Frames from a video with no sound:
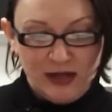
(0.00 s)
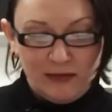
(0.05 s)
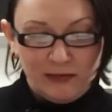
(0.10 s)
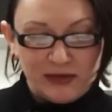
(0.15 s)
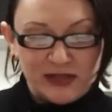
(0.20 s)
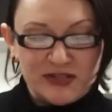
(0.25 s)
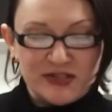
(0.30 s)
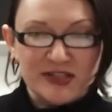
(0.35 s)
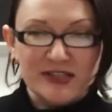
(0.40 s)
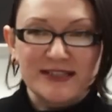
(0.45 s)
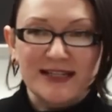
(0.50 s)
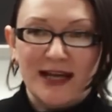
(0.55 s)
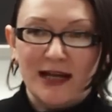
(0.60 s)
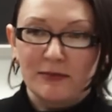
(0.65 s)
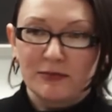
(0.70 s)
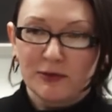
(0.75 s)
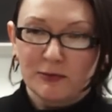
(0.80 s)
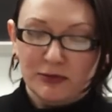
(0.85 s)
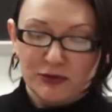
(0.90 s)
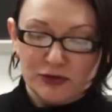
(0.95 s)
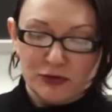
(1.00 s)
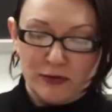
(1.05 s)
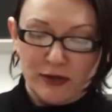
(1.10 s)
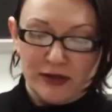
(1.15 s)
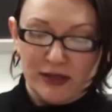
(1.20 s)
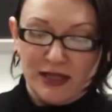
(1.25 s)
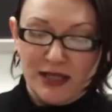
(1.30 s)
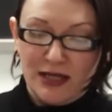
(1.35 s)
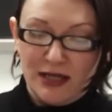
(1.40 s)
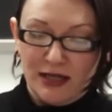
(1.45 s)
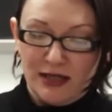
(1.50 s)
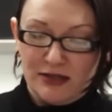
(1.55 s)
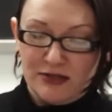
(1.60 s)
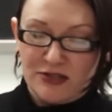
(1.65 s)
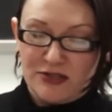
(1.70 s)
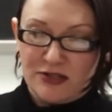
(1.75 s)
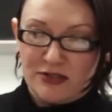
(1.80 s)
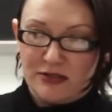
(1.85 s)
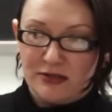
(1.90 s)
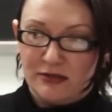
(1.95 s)
but is adaptable to our
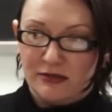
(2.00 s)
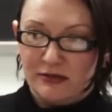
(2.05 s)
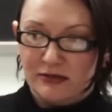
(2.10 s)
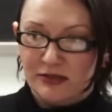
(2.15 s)
needs,